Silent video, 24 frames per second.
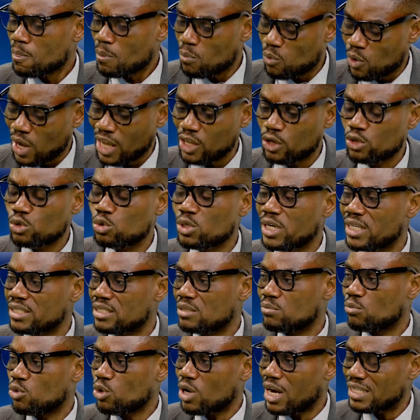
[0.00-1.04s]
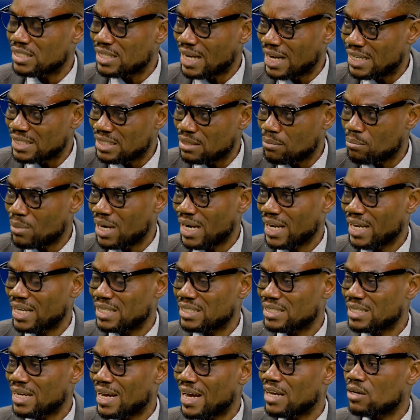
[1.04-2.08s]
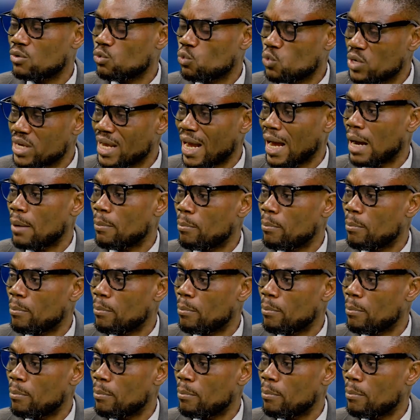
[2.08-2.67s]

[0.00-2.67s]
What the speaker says: Well, I just look at it more as a market, and we are